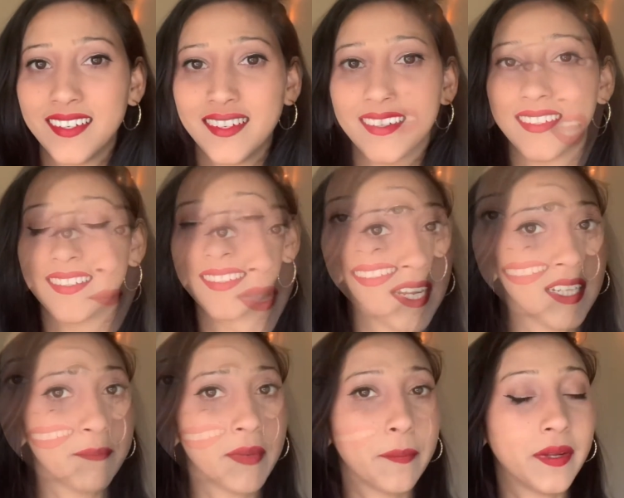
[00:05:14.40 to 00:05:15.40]
Now many
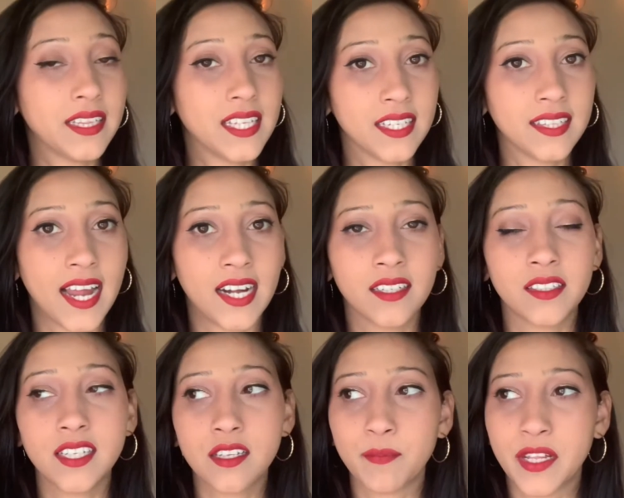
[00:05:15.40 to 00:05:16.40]
people think that
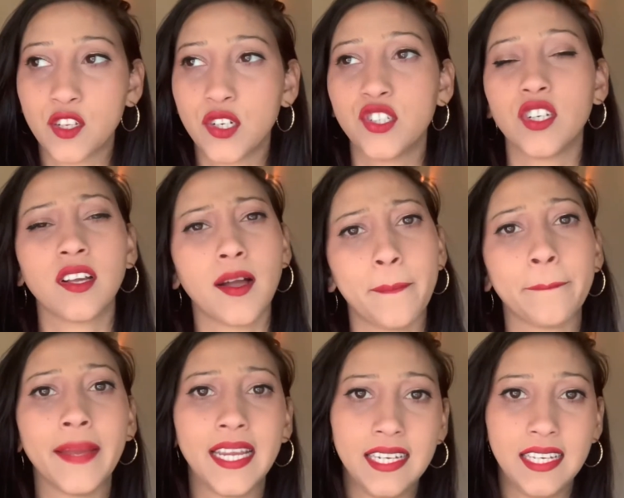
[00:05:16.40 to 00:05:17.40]
this menstruation cup may
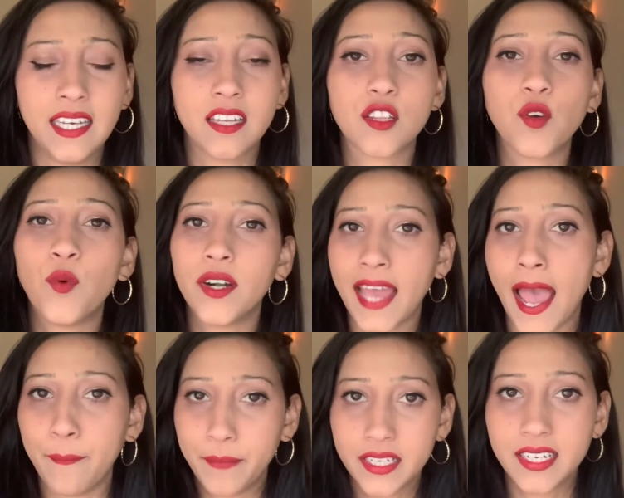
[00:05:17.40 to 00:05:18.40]
leak. So what
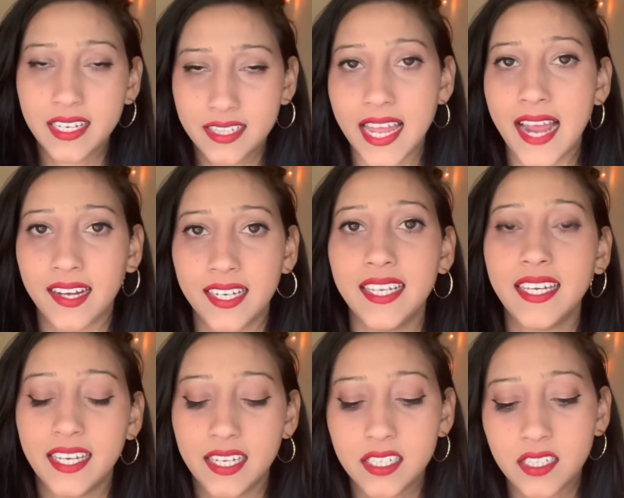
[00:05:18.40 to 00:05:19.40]
happened exactly
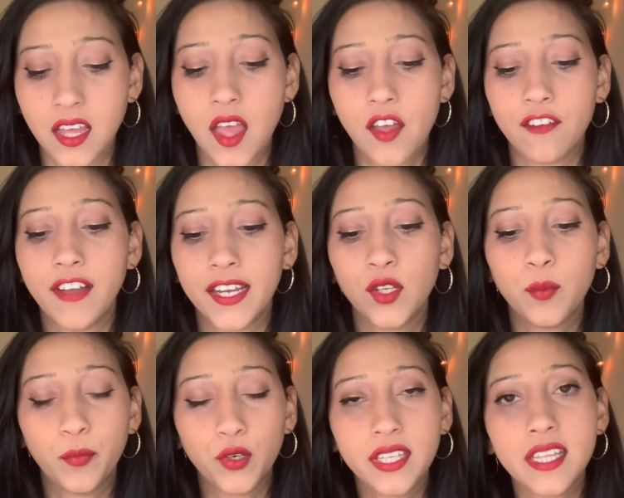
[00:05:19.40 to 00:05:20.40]
is, when you
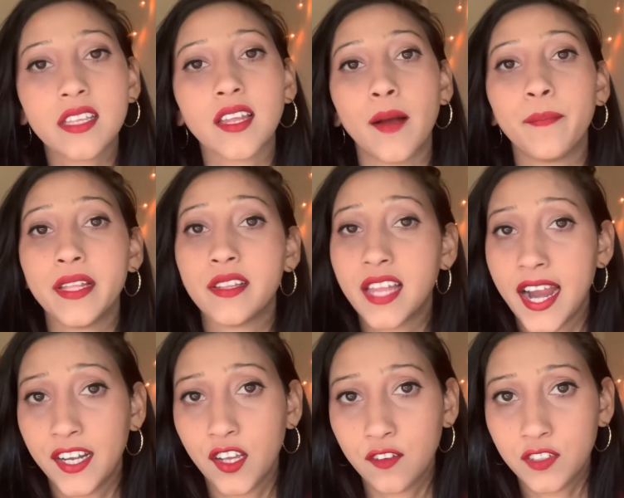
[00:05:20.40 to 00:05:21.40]
put this cup inside
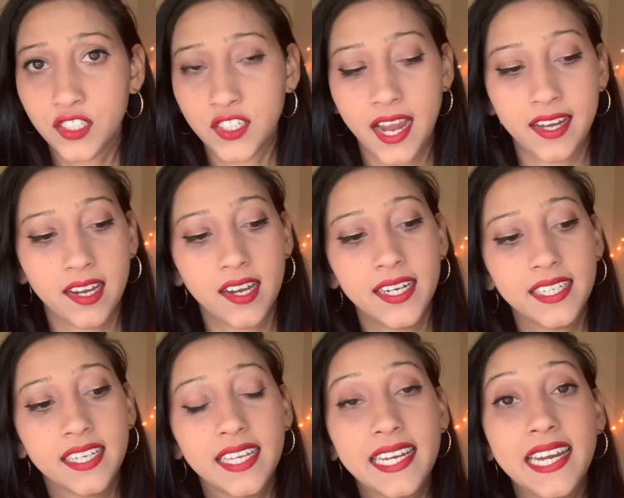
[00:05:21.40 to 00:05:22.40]
your vagina, it
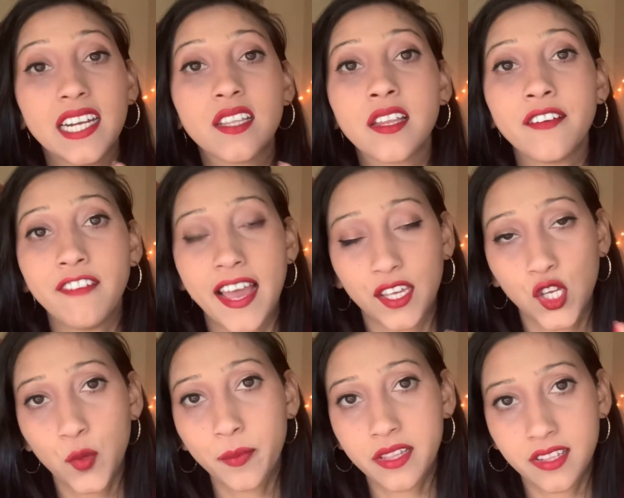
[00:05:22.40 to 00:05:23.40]
creates a vacuum
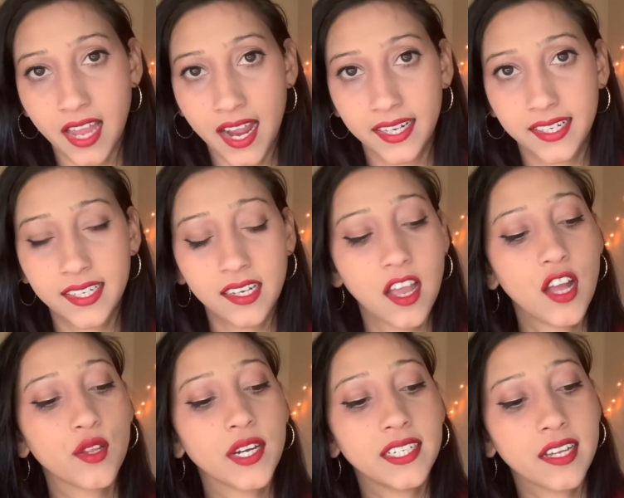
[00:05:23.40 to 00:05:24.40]
inside it. So
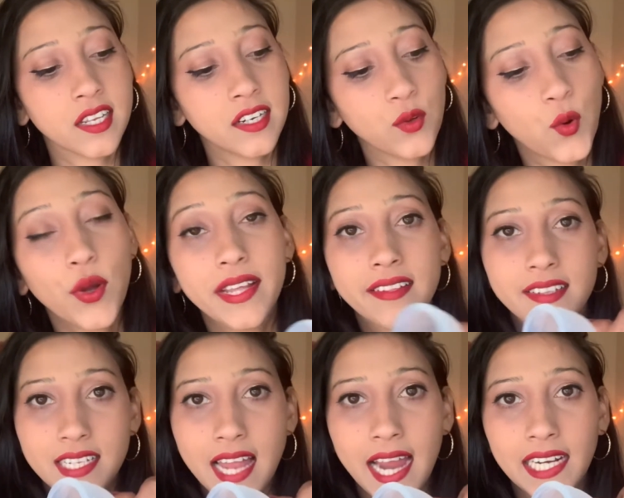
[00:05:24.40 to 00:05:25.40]
it doesn't go
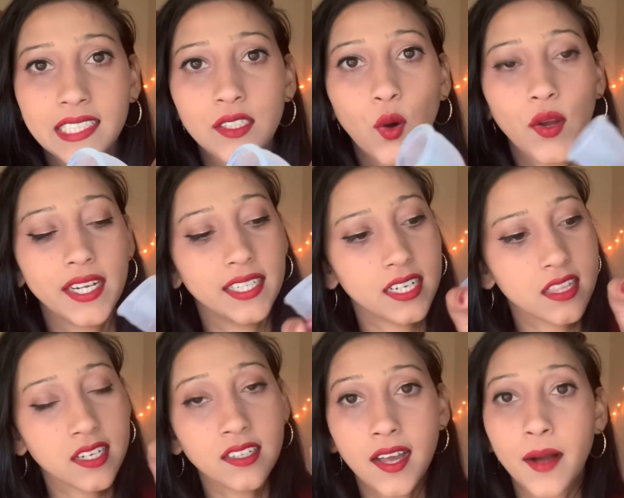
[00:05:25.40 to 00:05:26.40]
inside or it
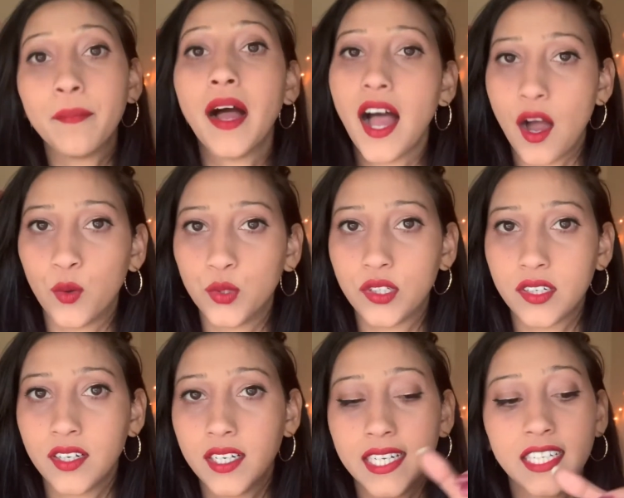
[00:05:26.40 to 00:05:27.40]
doesn't come out.
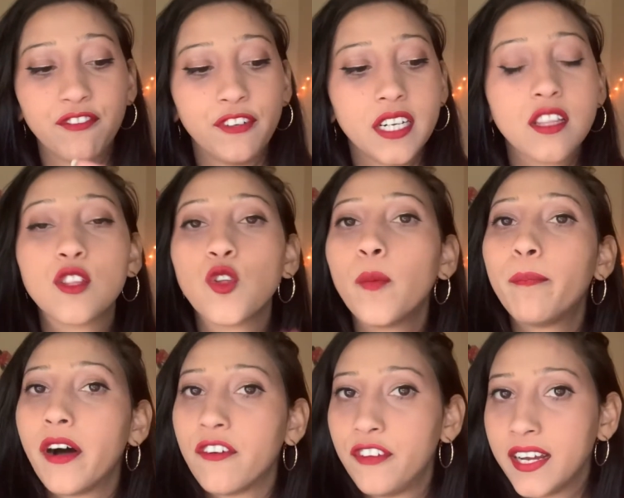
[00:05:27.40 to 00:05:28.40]
It fits so
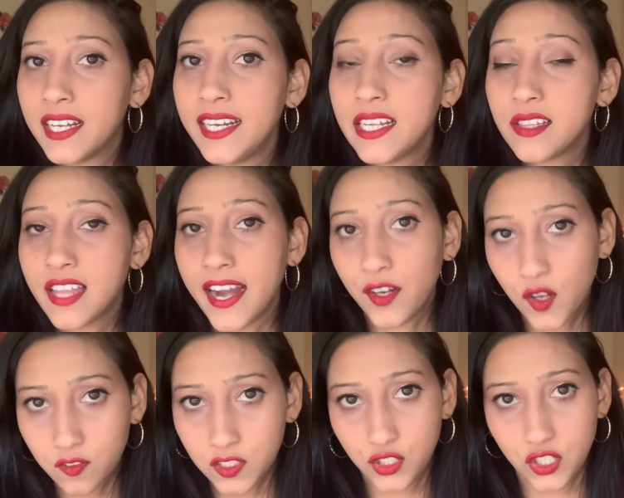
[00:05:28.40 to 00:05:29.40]
perfectly inside your
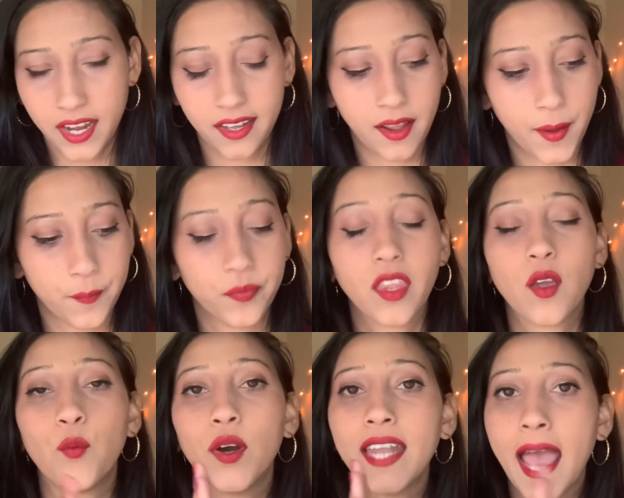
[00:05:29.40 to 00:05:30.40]
vagina.
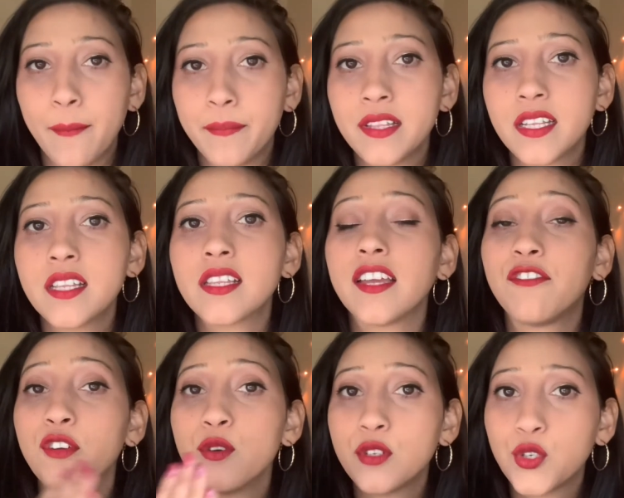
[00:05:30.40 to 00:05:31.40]
What happens is, if
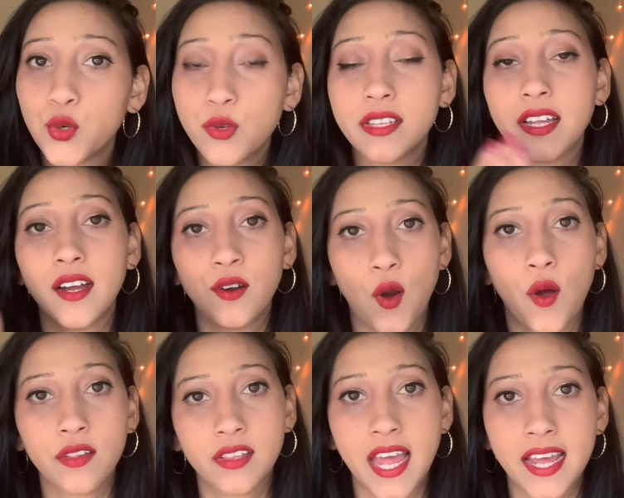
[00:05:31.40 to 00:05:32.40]
you choose a wrong
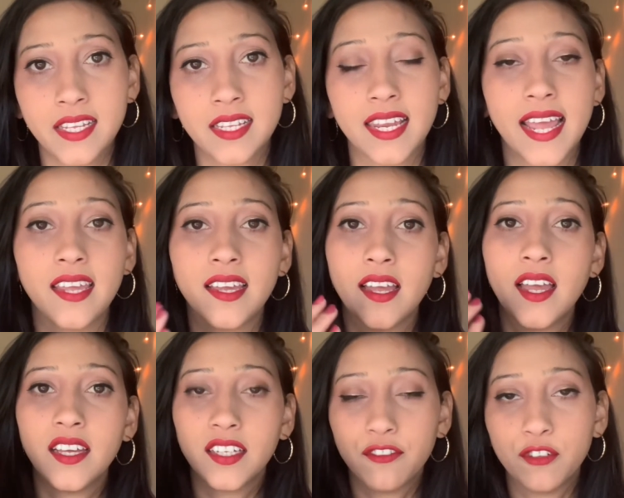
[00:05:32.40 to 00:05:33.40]
size, like
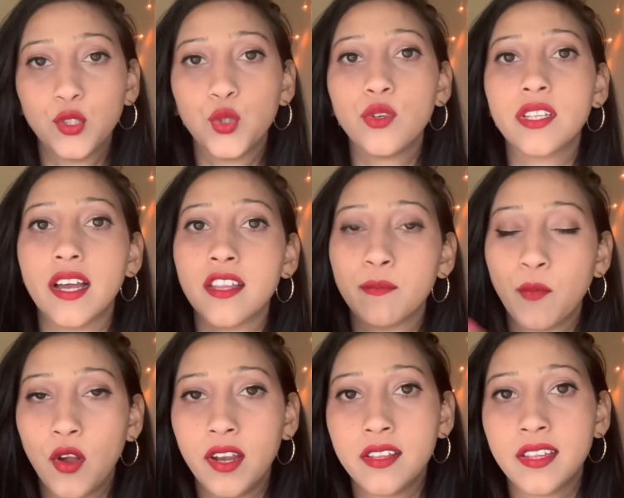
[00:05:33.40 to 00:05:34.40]
if you choose a
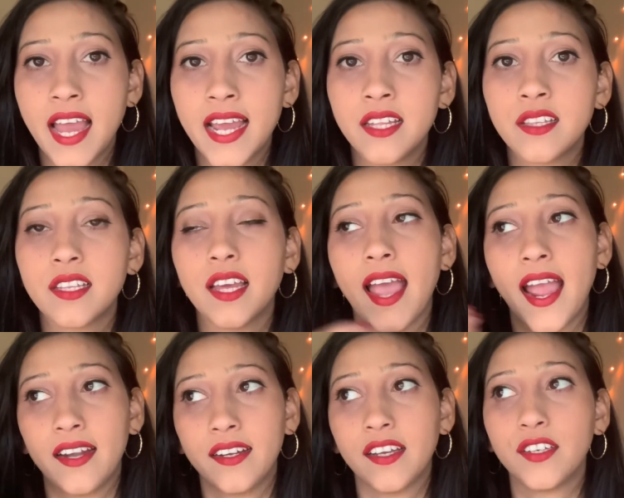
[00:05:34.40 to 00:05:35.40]
smaller size
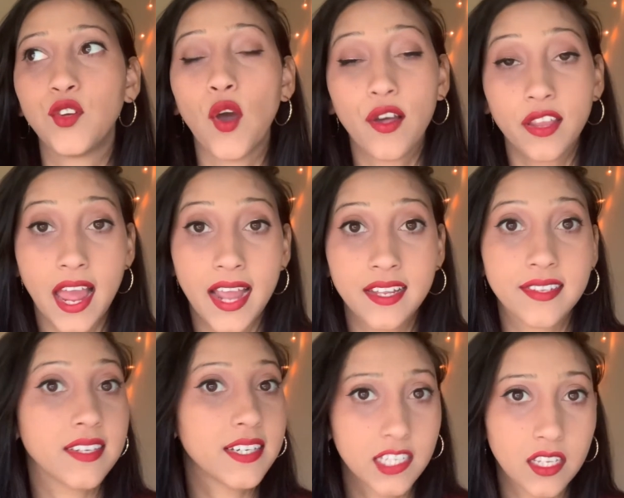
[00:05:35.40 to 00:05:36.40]
and your size
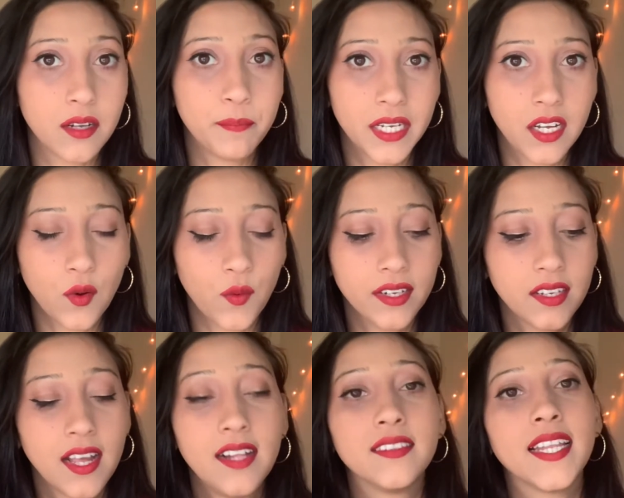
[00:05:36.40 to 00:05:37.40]
is a bigger one,
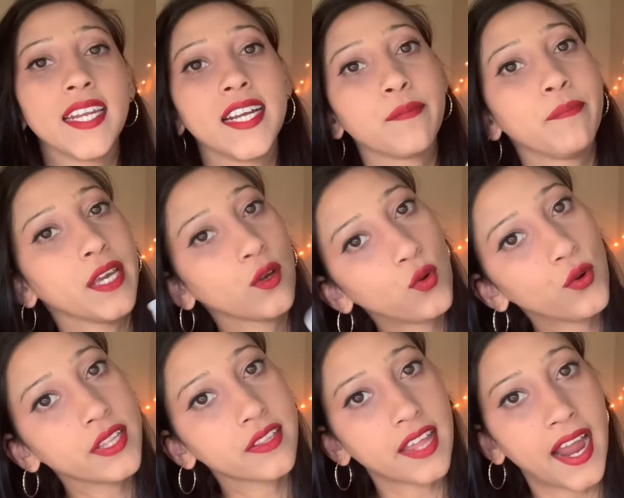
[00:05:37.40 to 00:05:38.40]
then it may go
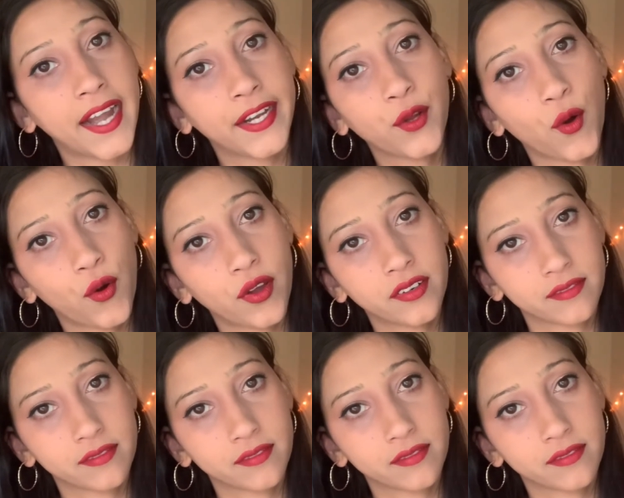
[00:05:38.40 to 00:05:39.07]
inside or